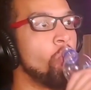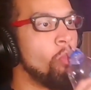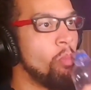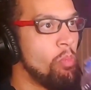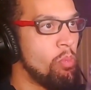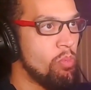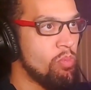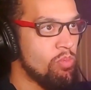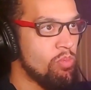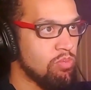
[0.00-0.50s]

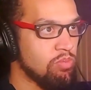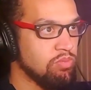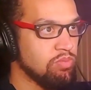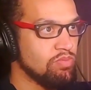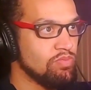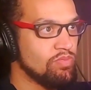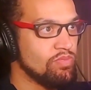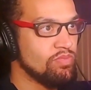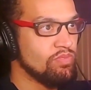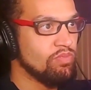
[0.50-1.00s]
wanna be a
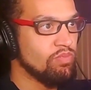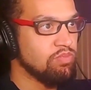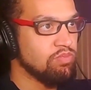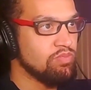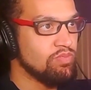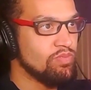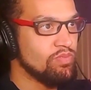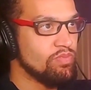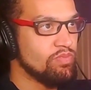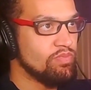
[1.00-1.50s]

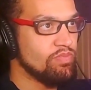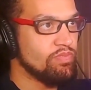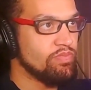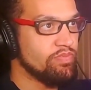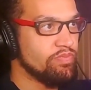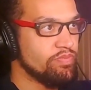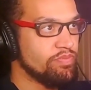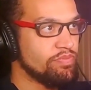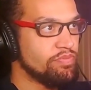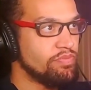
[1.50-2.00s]
secret.
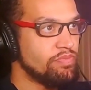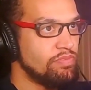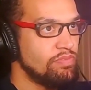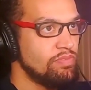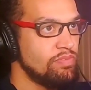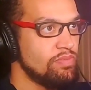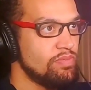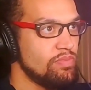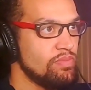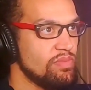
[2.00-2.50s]

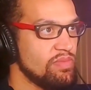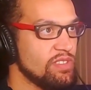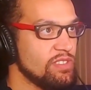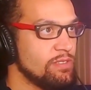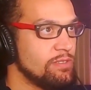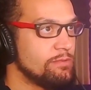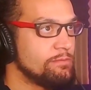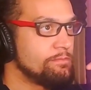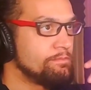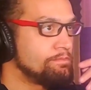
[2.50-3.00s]

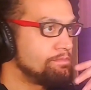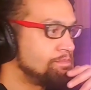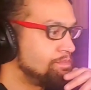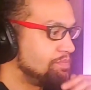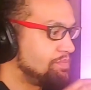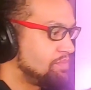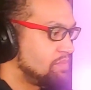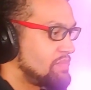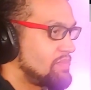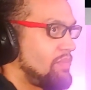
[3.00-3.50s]
Transparency
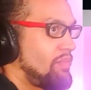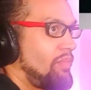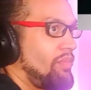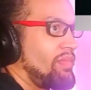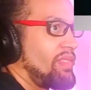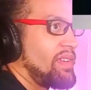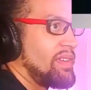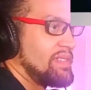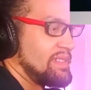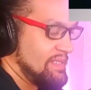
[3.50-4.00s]

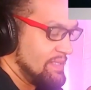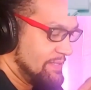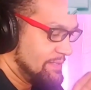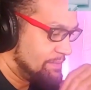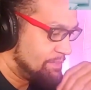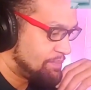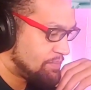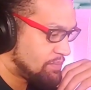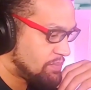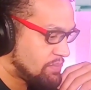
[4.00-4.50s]
when you look
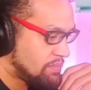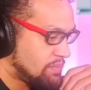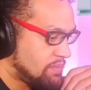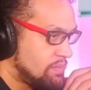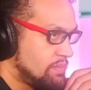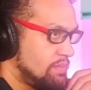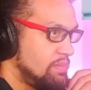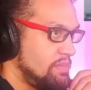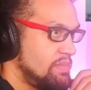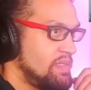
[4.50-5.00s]
at
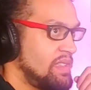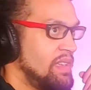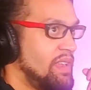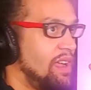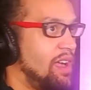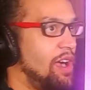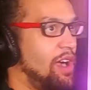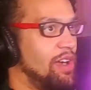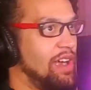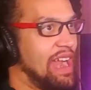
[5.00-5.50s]
me.
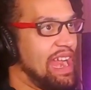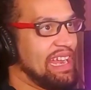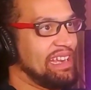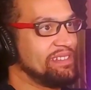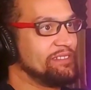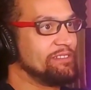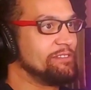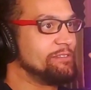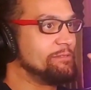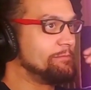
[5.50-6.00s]
All right.
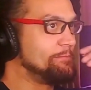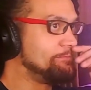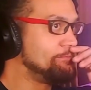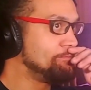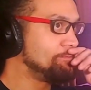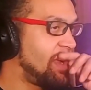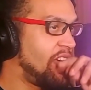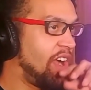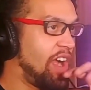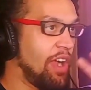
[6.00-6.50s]

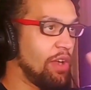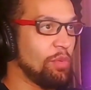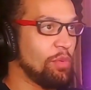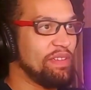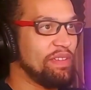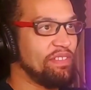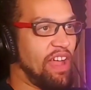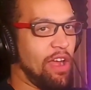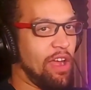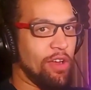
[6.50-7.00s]
All right,
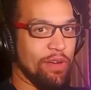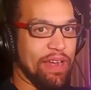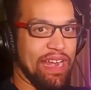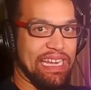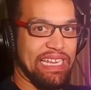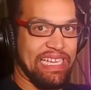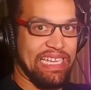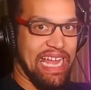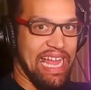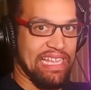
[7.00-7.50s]
we've already
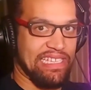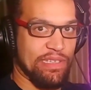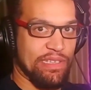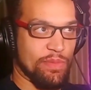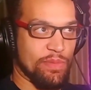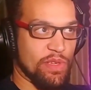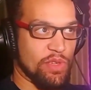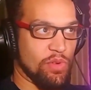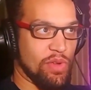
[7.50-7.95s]
got some new